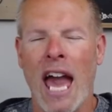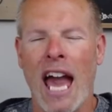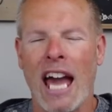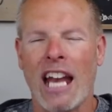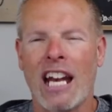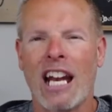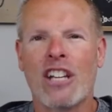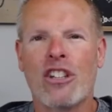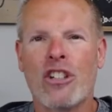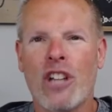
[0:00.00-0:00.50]

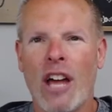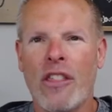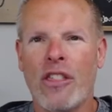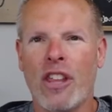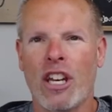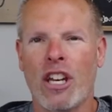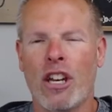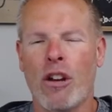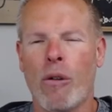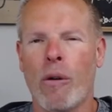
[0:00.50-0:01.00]
And it has
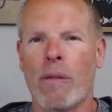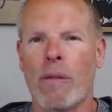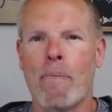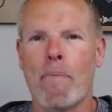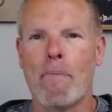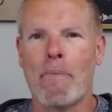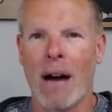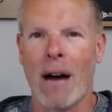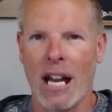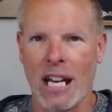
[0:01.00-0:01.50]
nothing to do with
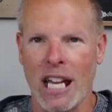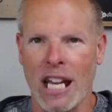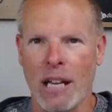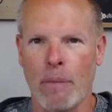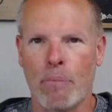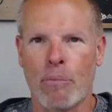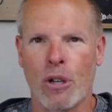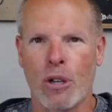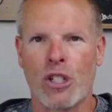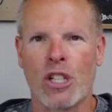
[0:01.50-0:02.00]
money
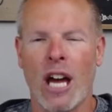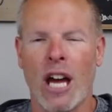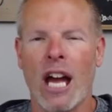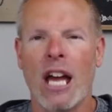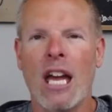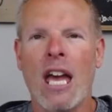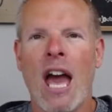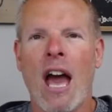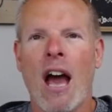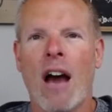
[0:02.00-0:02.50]
per
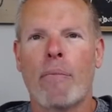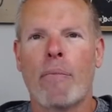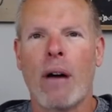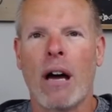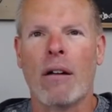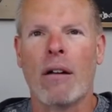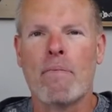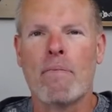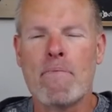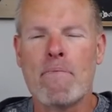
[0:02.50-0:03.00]
se,
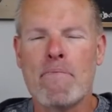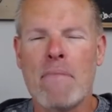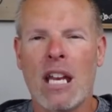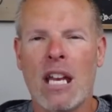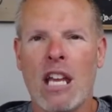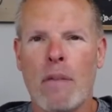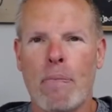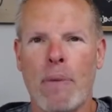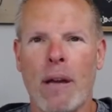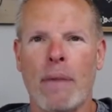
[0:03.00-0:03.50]
but
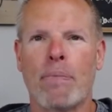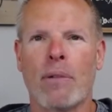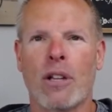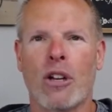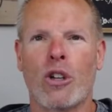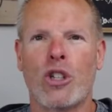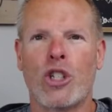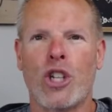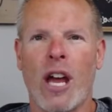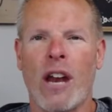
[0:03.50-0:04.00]
many people
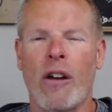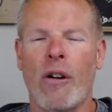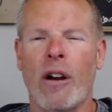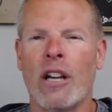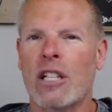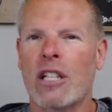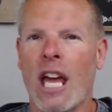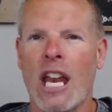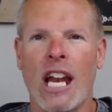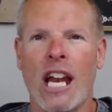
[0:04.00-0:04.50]
are
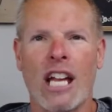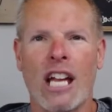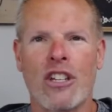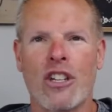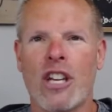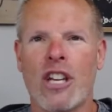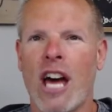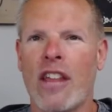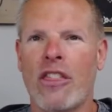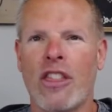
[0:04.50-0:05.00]
generous and it has
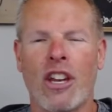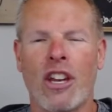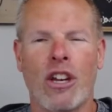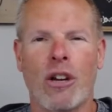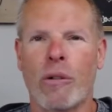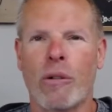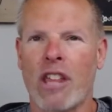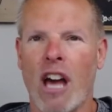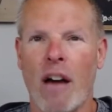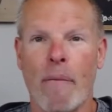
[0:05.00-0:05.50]
nothing to
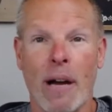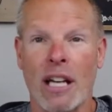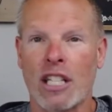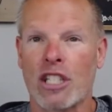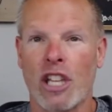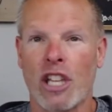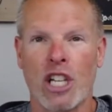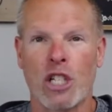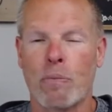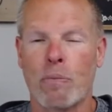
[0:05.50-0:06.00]
do with how much
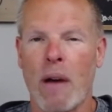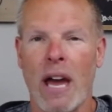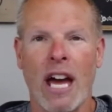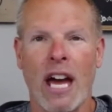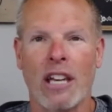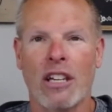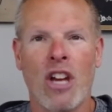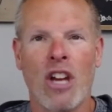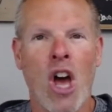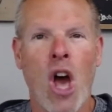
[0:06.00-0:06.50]
they
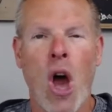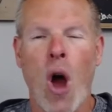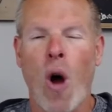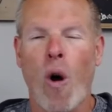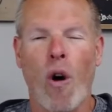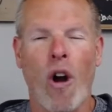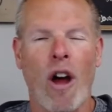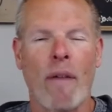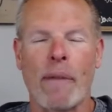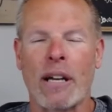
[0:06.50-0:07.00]
spend
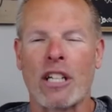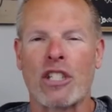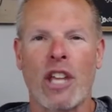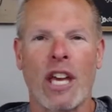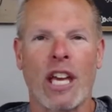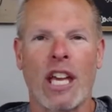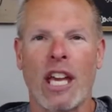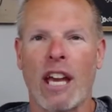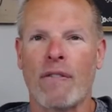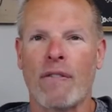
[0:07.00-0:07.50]
or how much
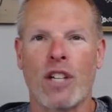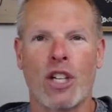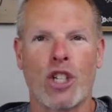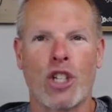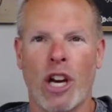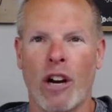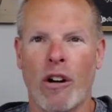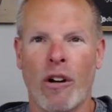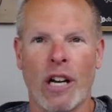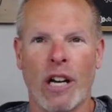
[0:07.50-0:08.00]
they give to
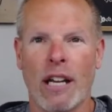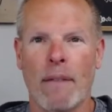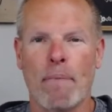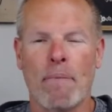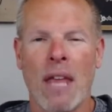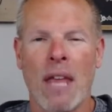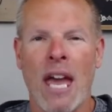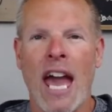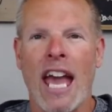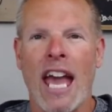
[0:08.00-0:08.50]
charity.
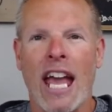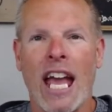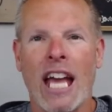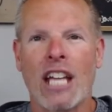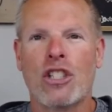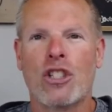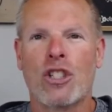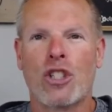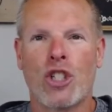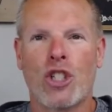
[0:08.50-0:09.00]

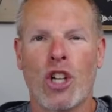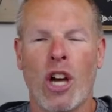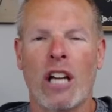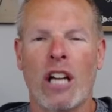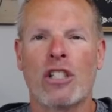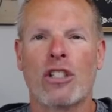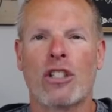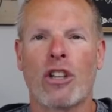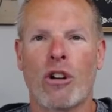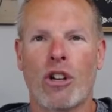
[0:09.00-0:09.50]
It's
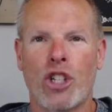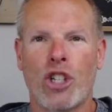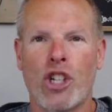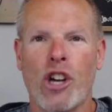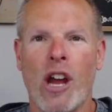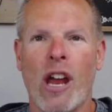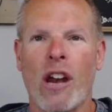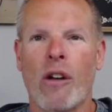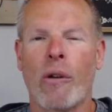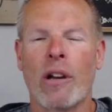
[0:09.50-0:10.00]
just their
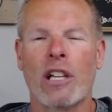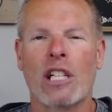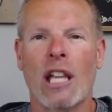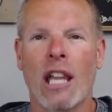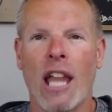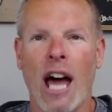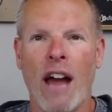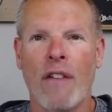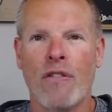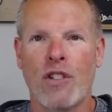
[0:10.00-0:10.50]
generous
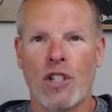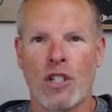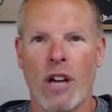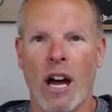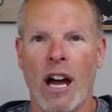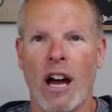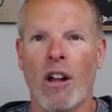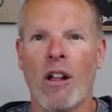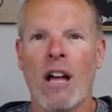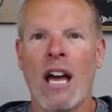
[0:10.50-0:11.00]

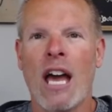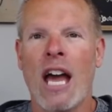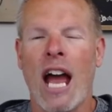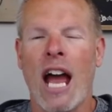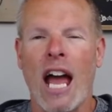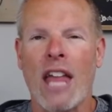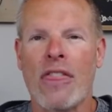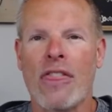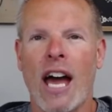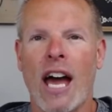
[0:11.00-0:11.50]
lifestyle.
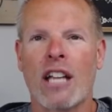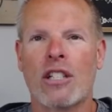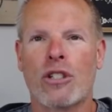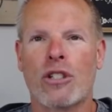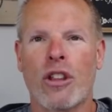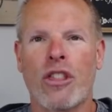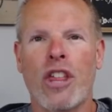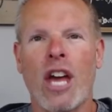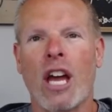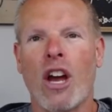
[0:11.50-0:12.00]
And that's
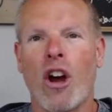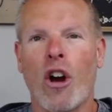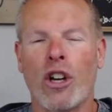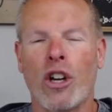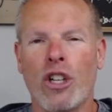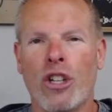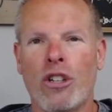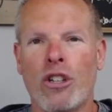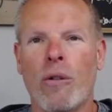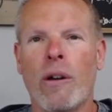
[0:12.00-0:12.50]
the thing. Are
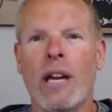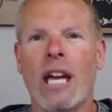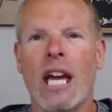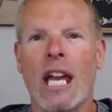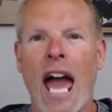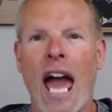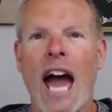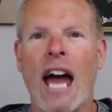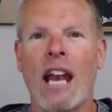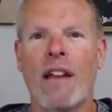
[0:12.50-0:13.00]
you doing
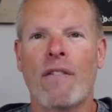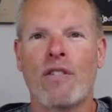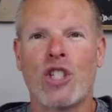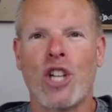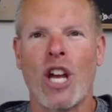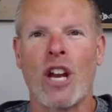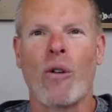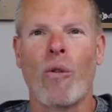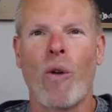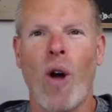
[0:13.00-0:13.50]
it out of
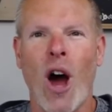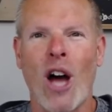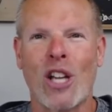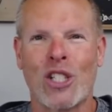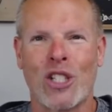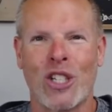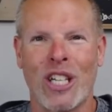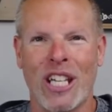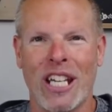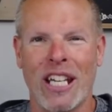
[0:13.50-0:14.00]

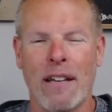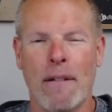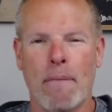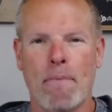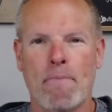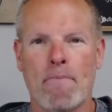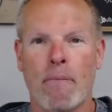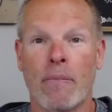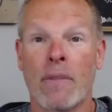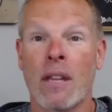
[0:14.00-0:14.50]
generosity?
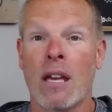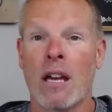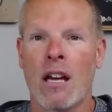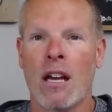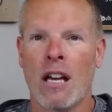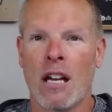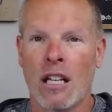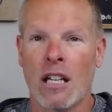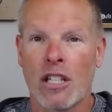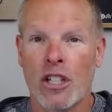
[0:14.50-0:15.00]

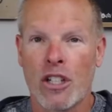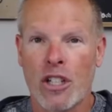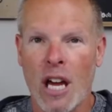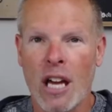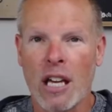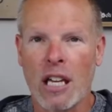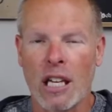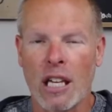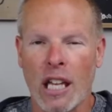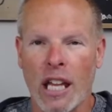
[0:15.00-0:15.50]

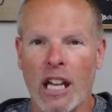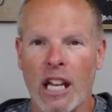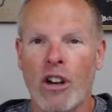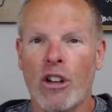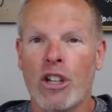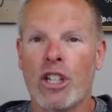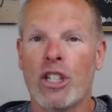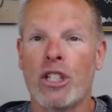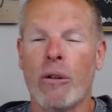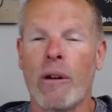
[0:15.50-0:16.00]
Secondly, are
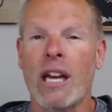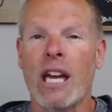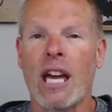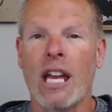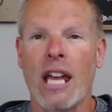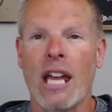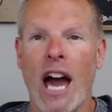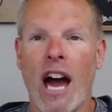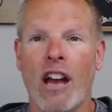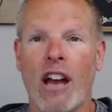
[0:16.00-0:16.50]
you doing
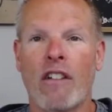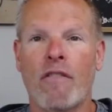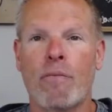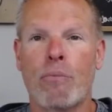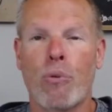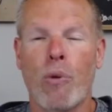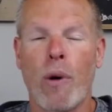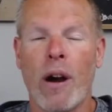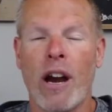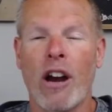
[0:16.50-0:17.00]
it out of
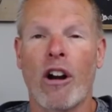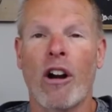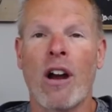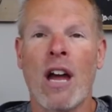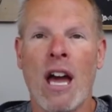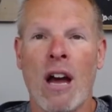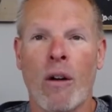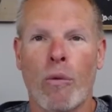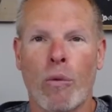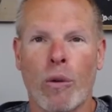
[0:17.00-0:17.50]
prayer?
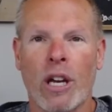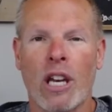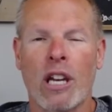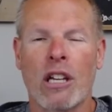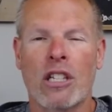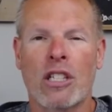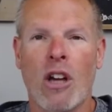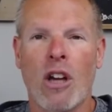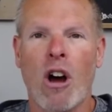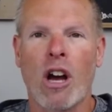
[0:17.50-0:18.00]
We're going to
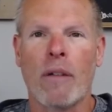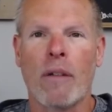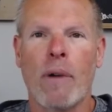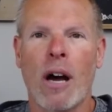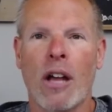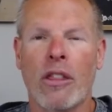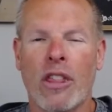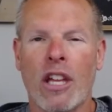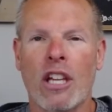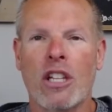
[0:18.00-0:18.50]
talk
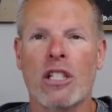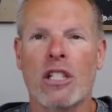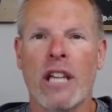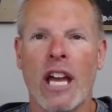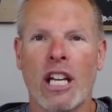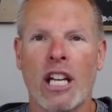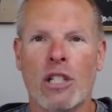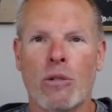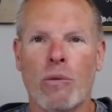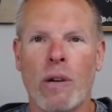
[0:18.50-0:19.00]
about this
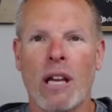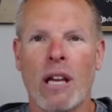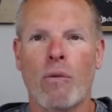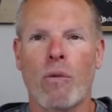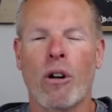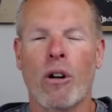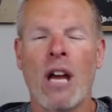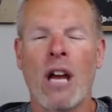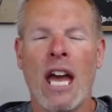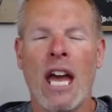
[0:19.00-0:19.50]
next week
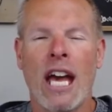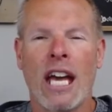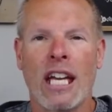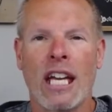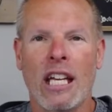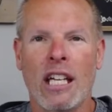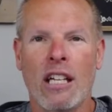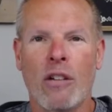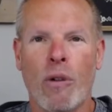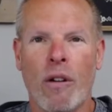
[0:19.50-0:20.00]
where
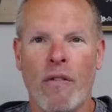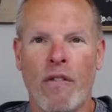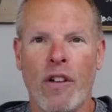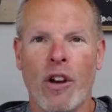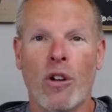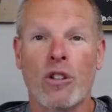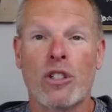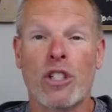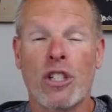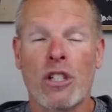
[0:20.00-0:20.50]
he
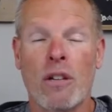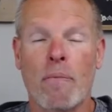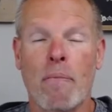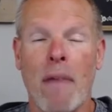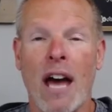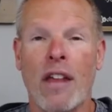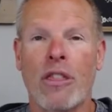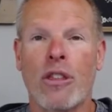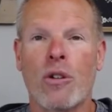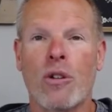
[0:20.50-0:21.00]
reveals this in
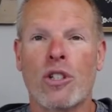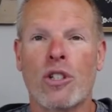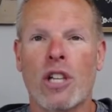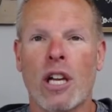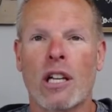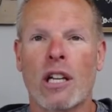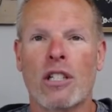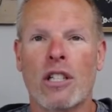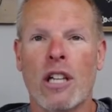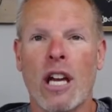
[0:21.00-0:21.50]
Matthew
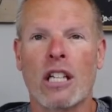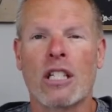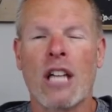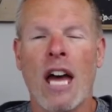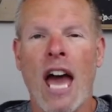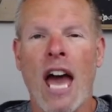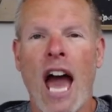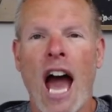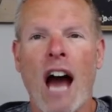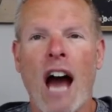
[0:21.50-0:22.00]
6:6.
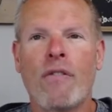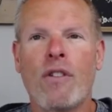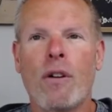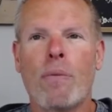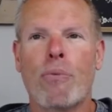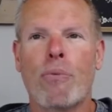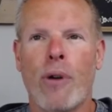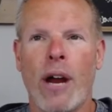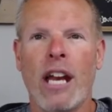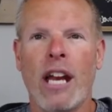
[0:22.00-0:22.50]
Have you
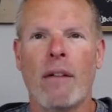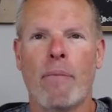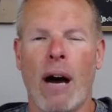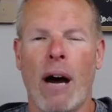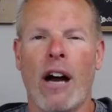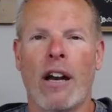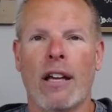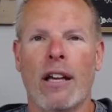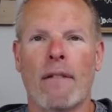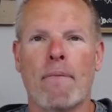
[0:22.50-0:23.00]
prayed
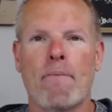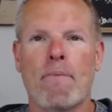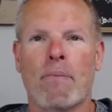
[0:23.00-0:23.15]
about it?